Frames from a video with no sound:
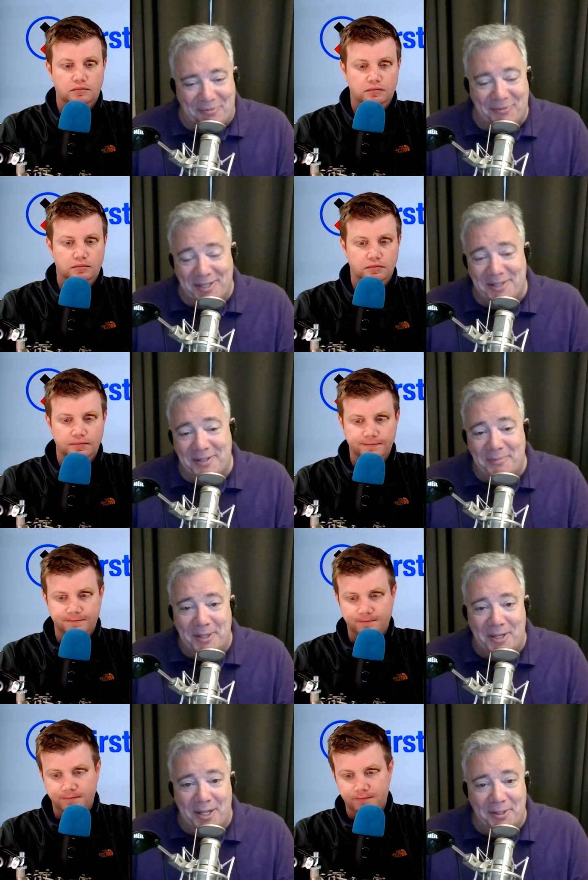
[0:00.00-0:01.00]
Speaker 1: since there've been
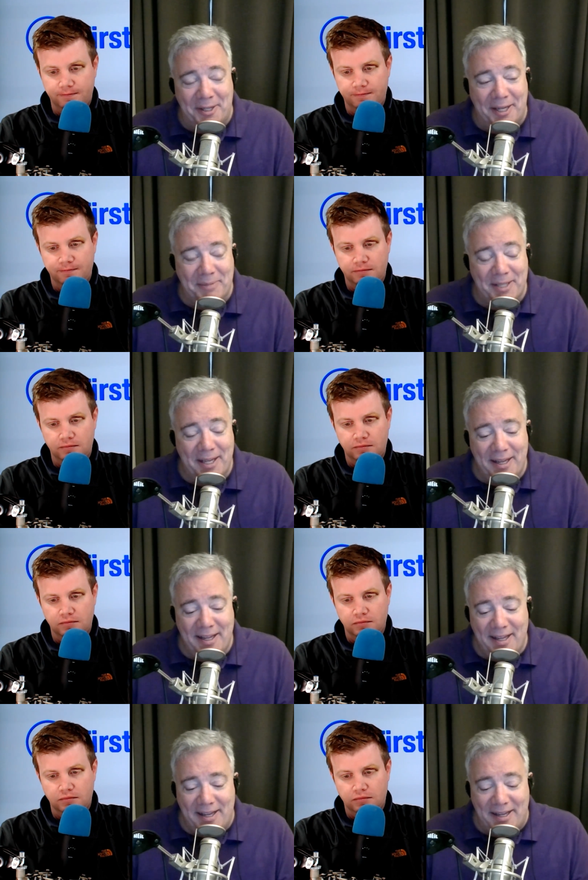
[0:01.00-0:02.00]
Call of Duty games.
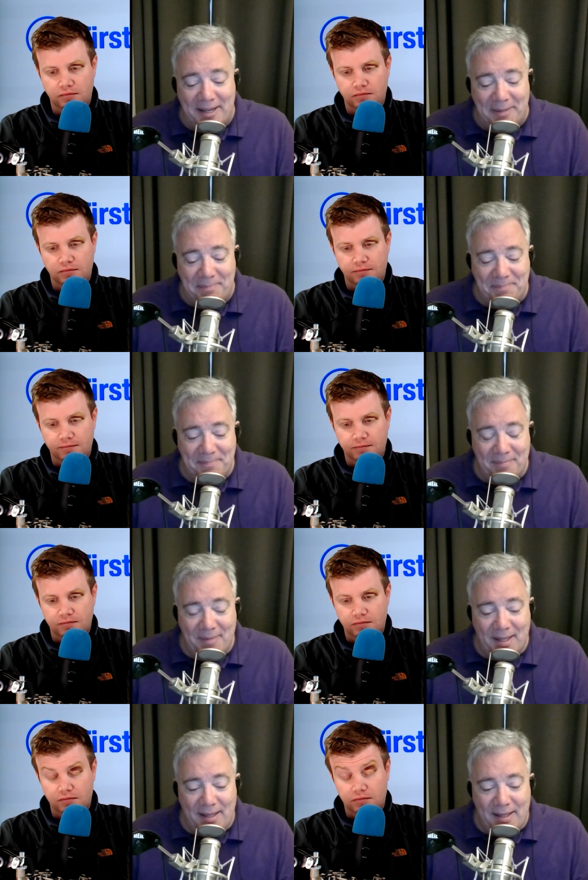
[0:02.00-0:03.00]
Um,
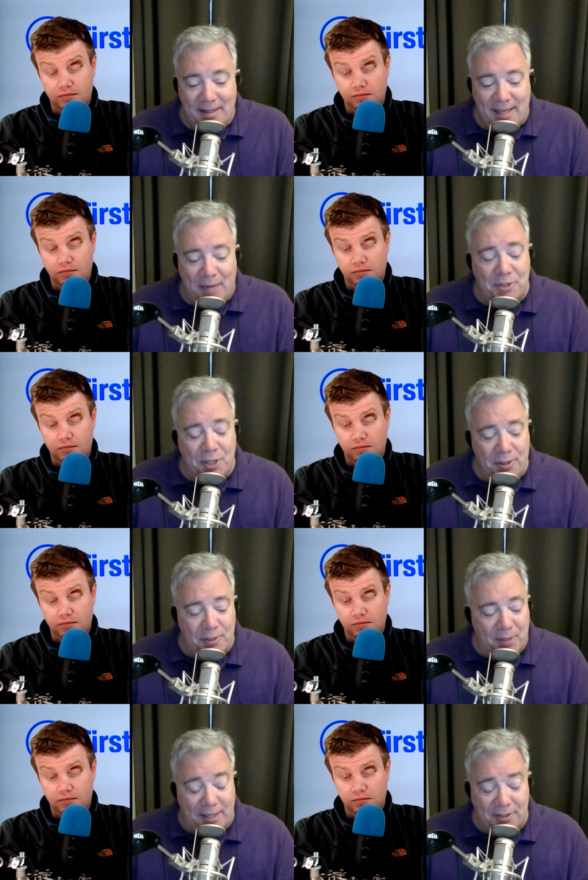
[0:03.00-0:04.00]
that was a huge.
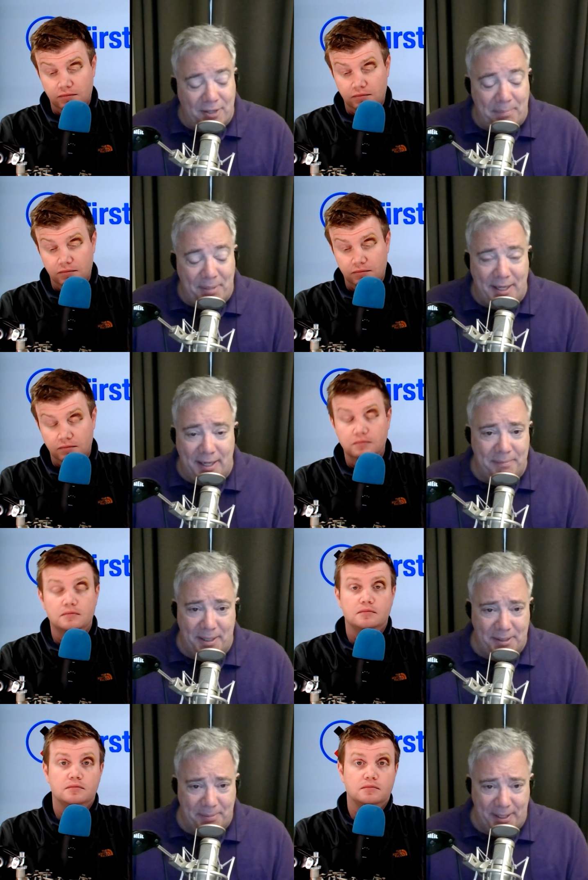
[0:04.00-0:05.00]
Pro- I stopped playing it
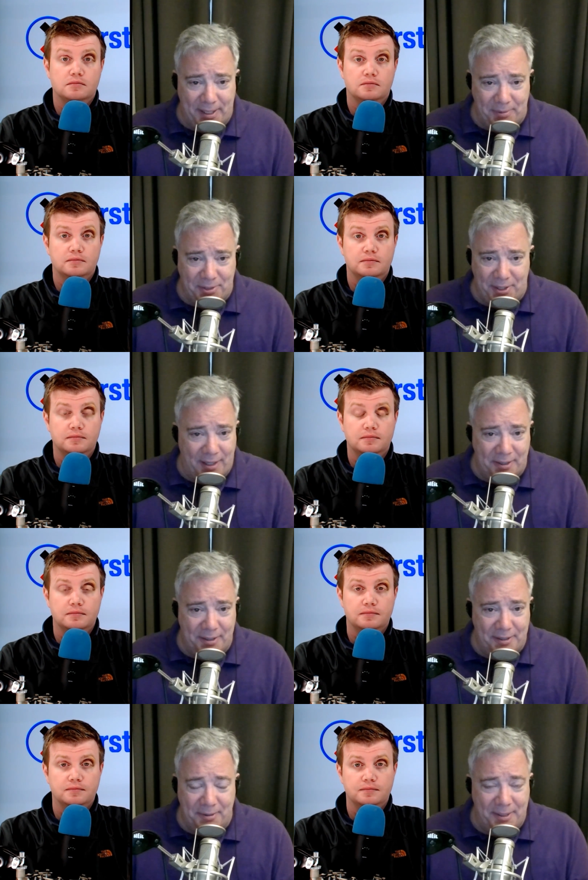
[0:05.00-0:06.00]
multiplayer. That was the year I
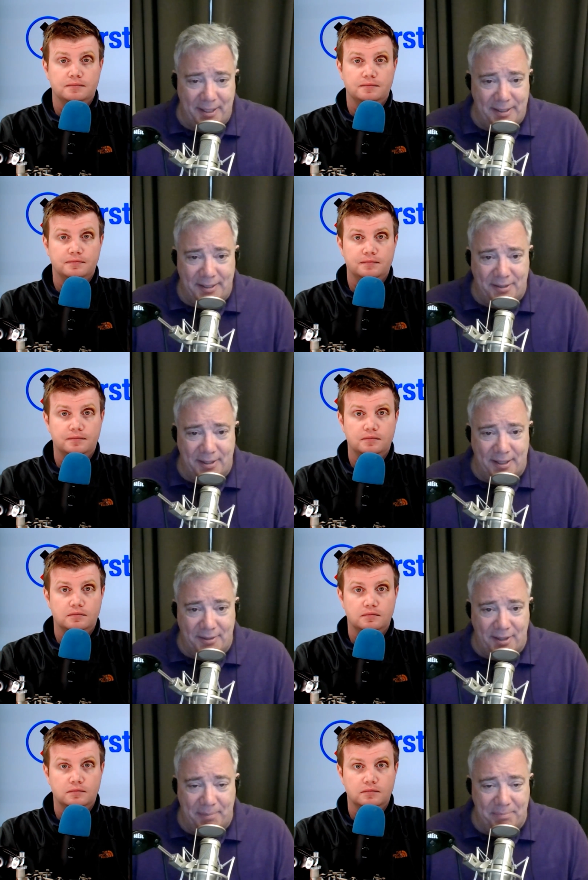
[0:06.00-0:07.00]
couldn't do it. I just I
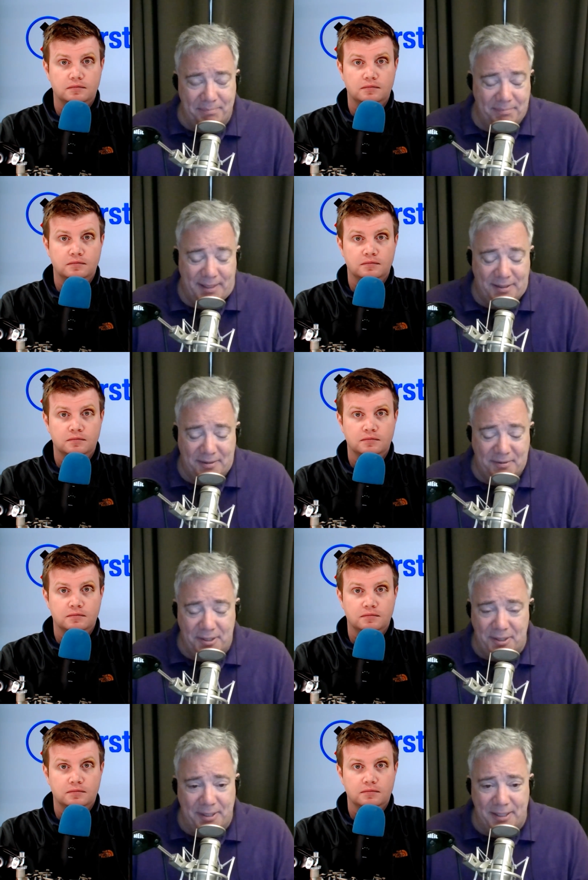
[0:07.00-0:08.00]
stopped. I just couldn't
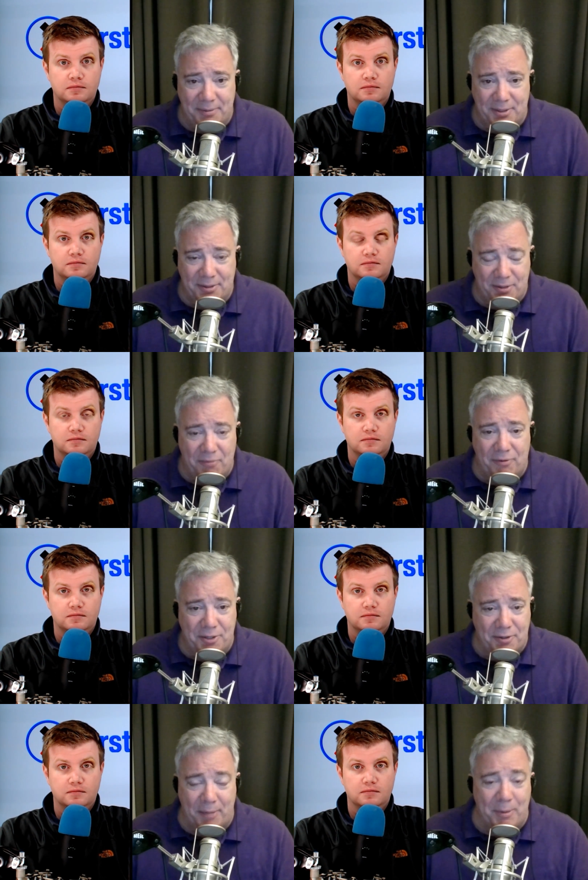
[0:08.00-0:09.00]
do it. It was so
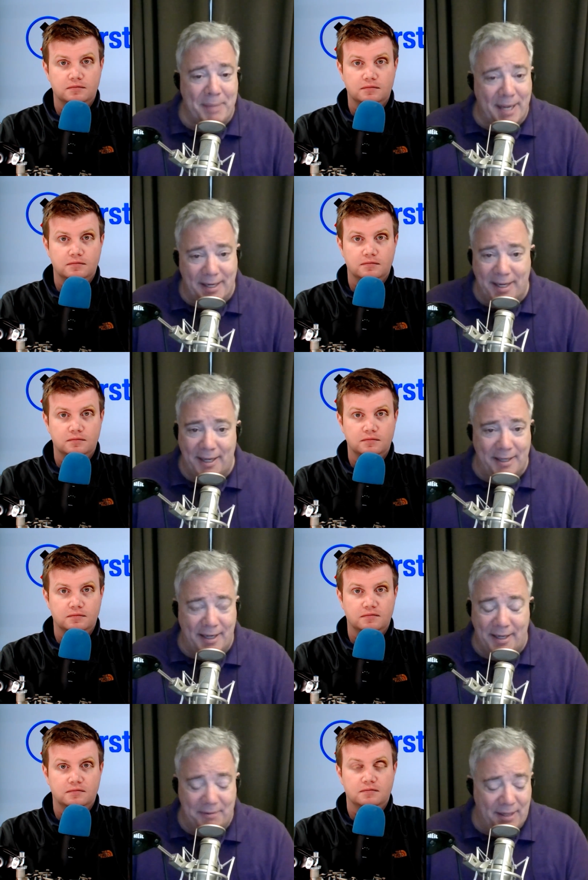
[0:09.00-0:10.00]
frustrating. Went back again and
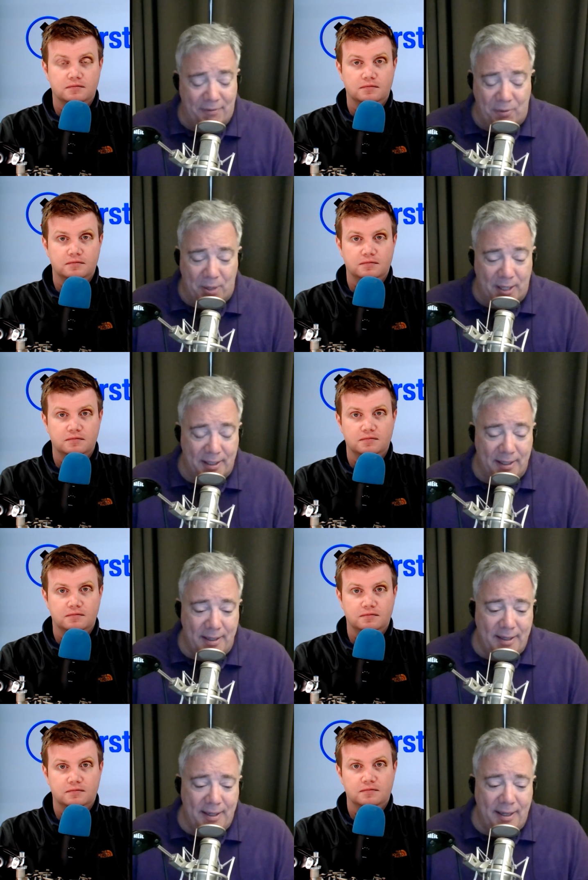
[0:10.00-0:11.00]
again. It never worked
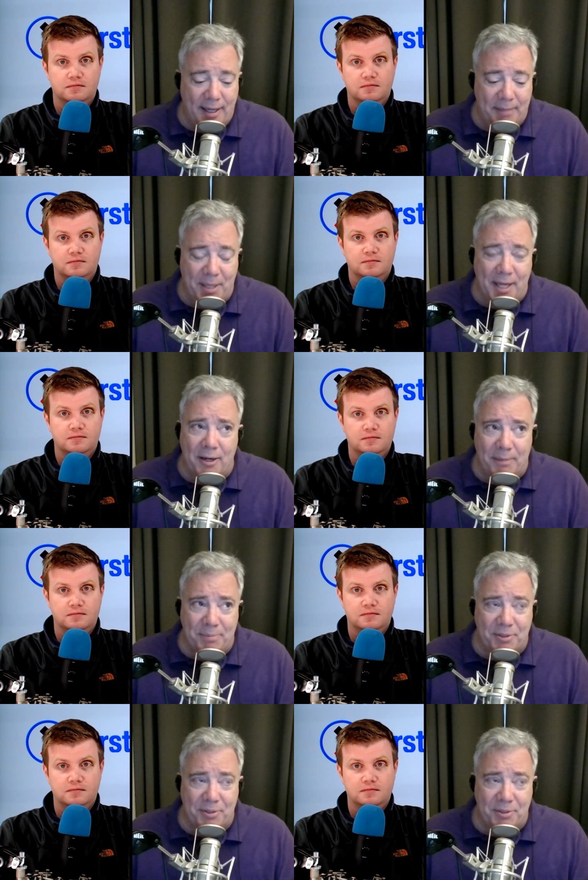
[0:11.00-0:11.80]
and Black Ops